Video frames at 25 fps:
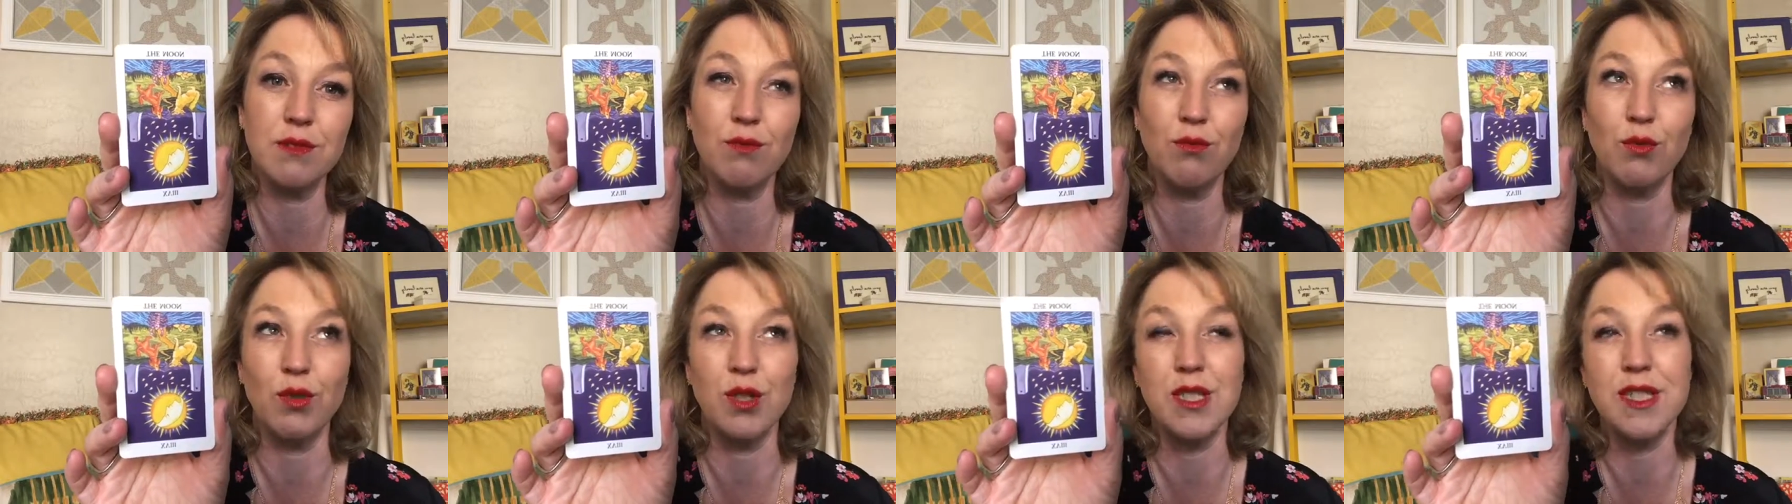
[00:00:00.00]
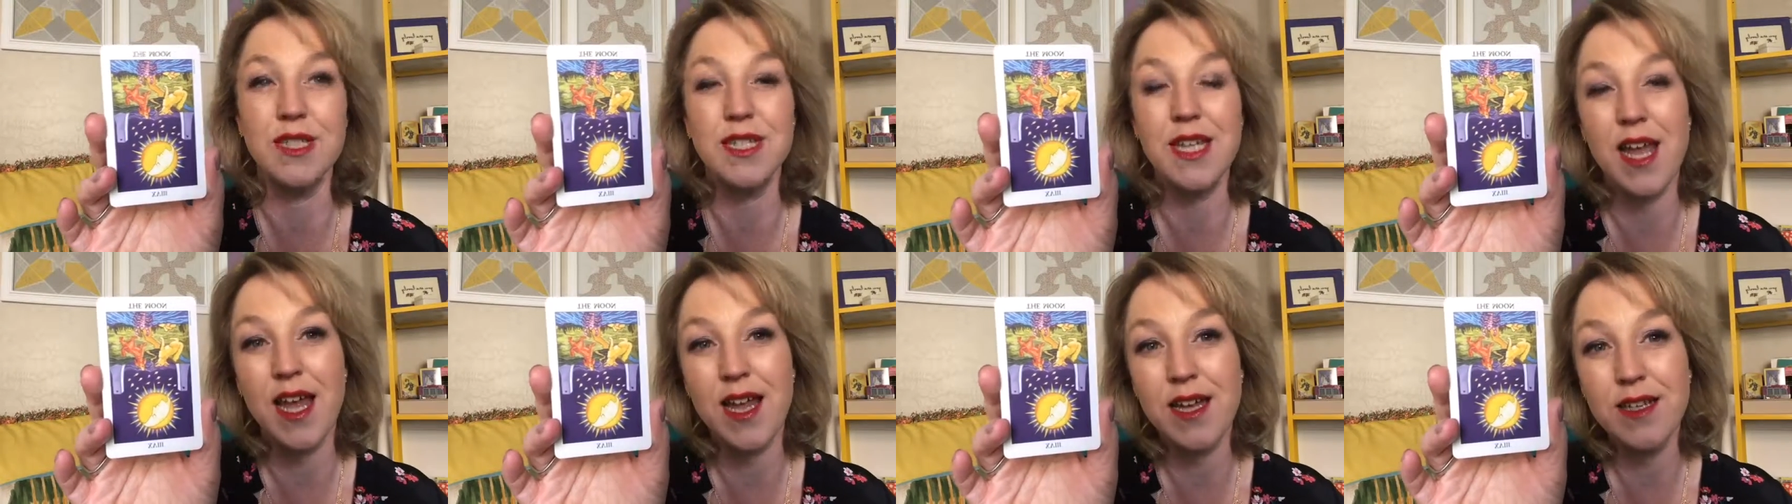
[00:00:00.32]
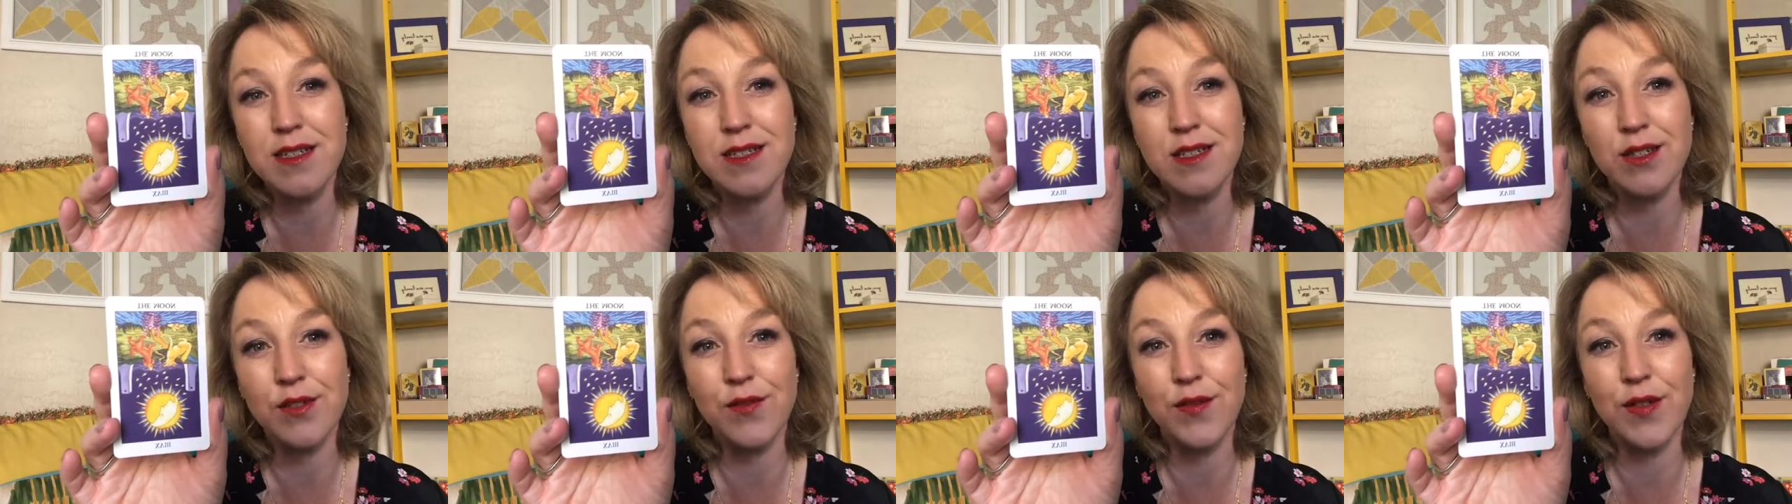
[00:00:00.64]
would
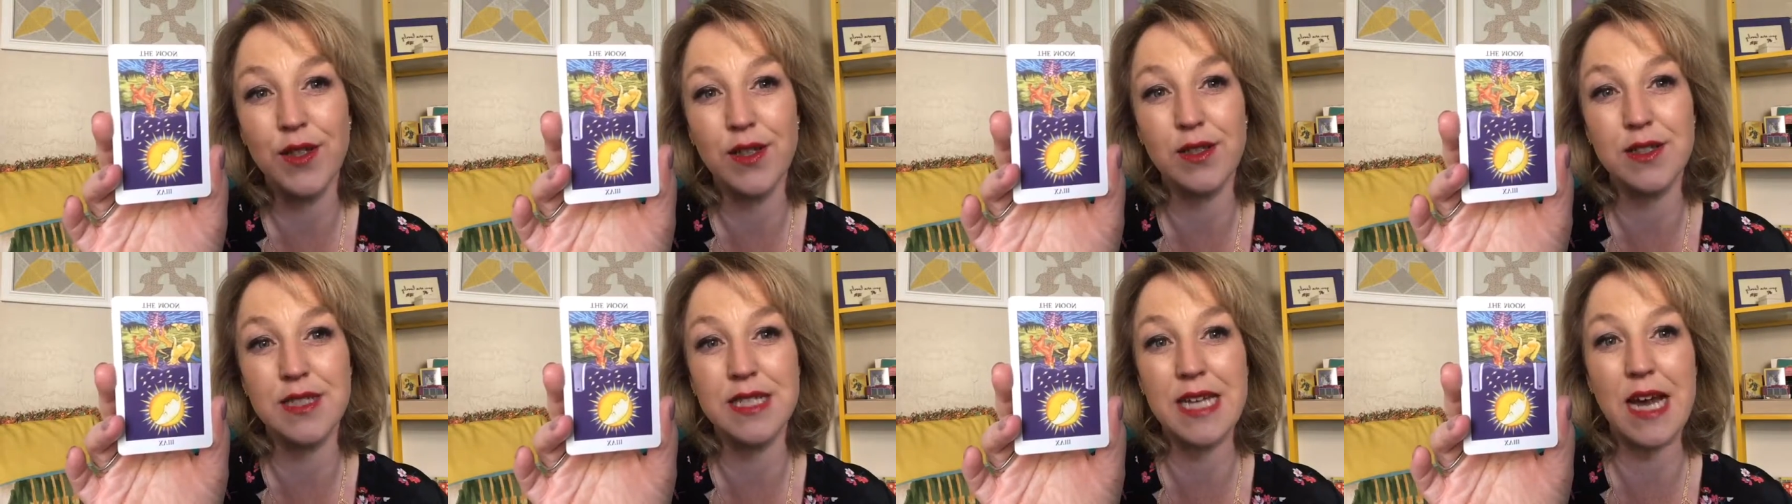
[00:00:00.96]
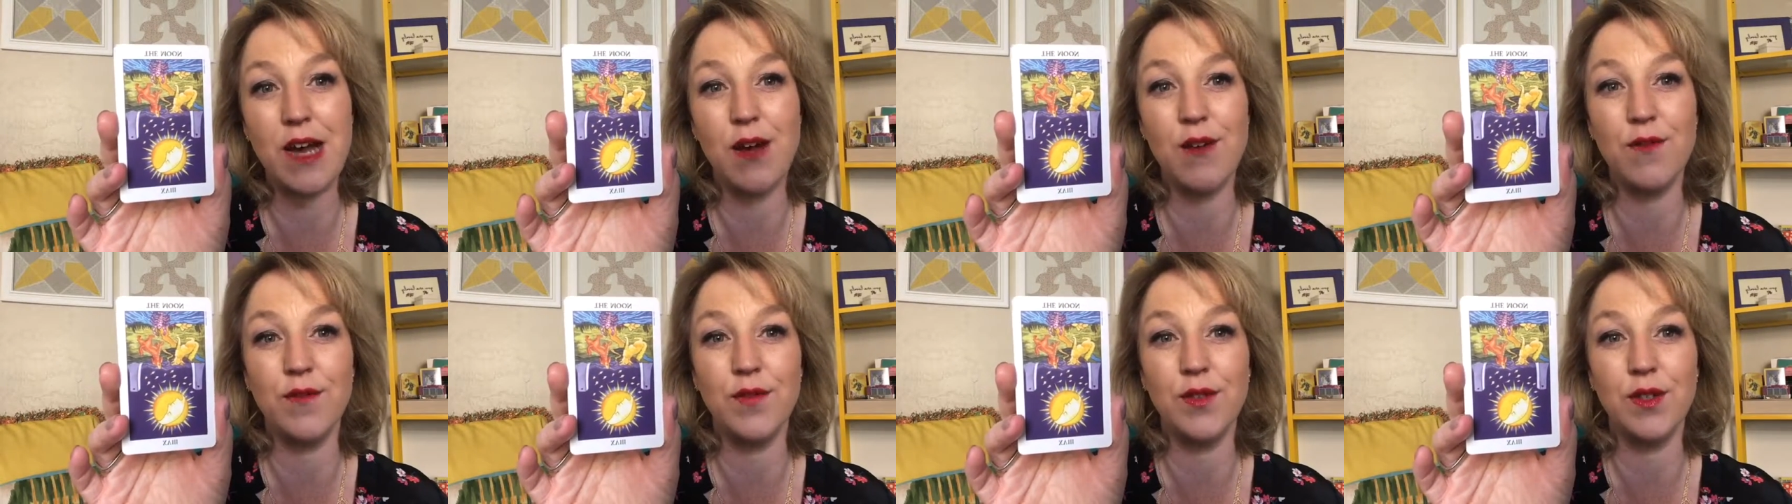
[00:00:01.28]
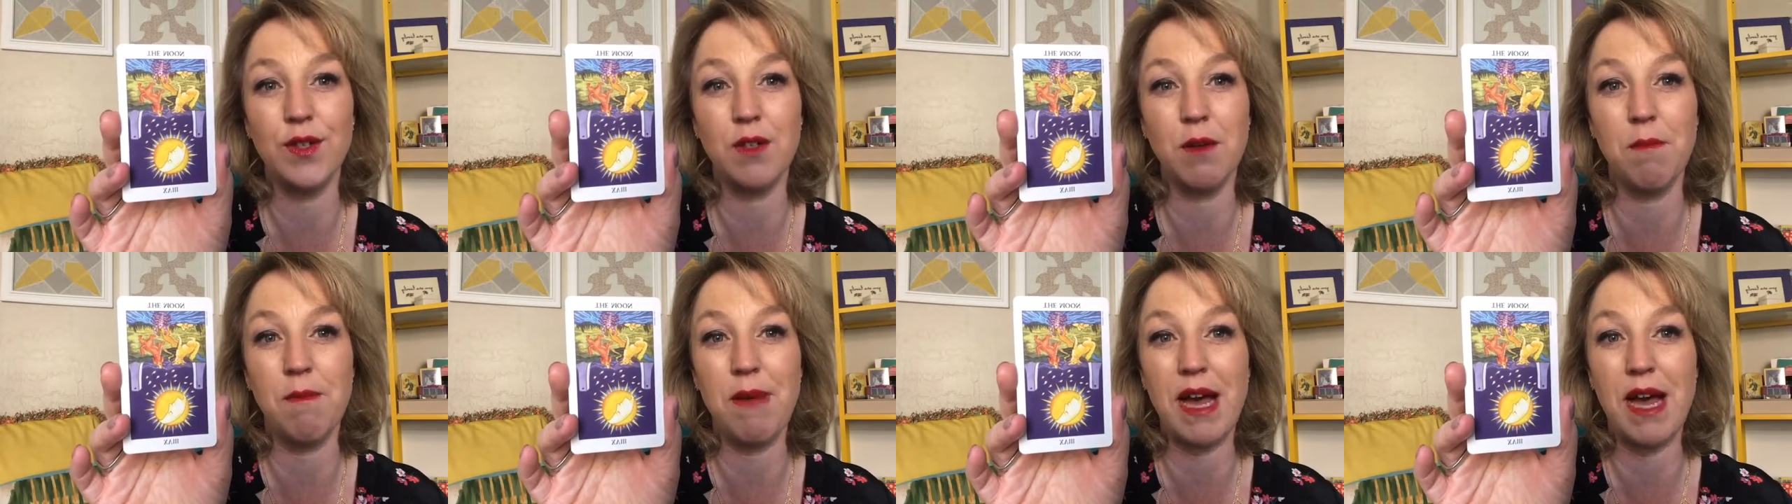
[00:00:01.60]
tend to feel
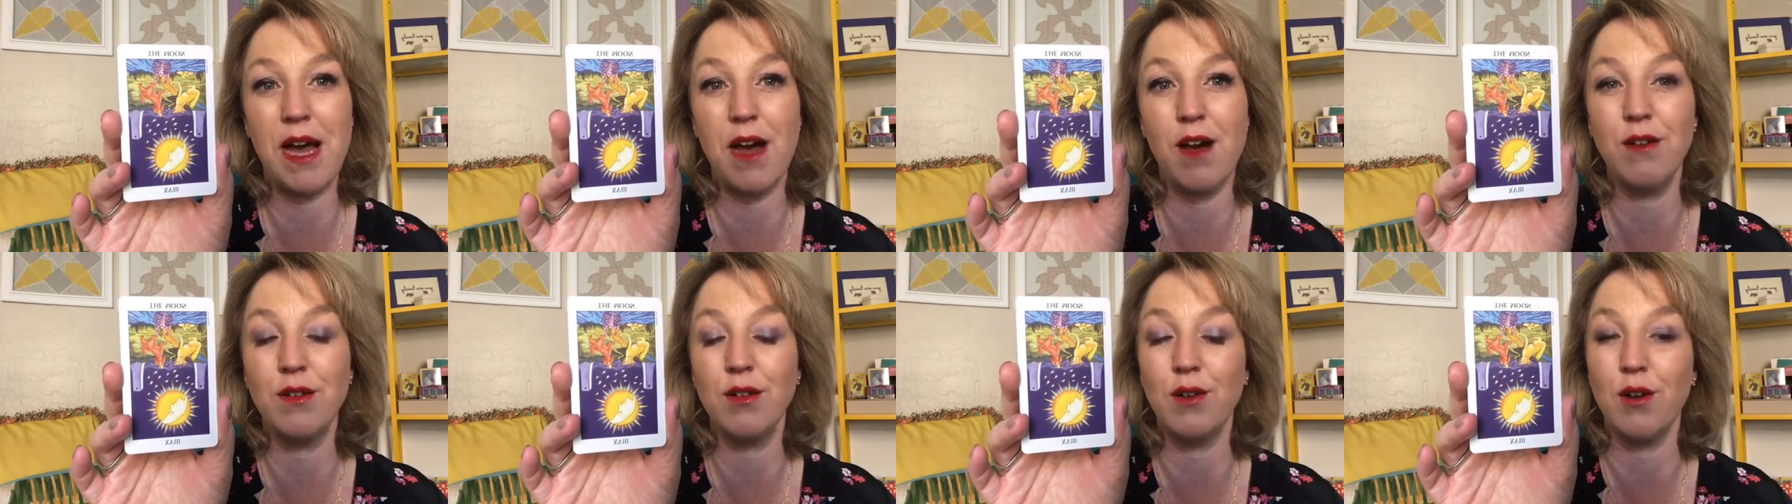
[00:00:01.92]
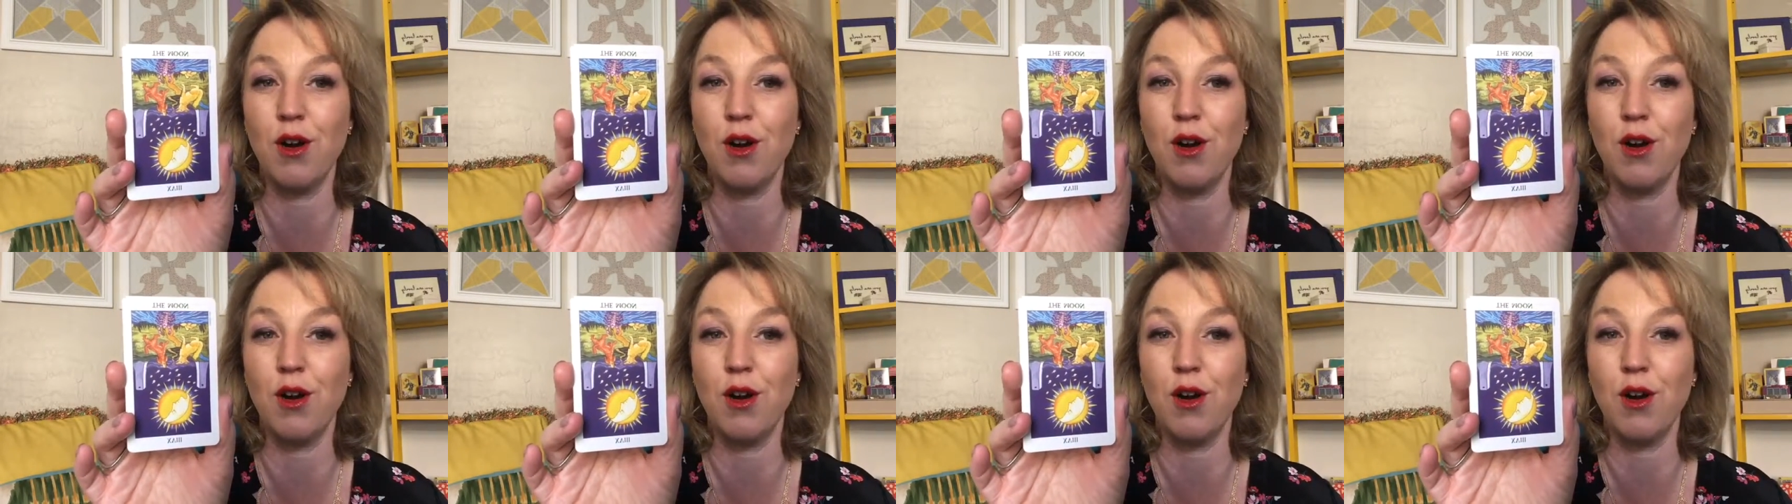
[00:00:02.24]
doubtful about,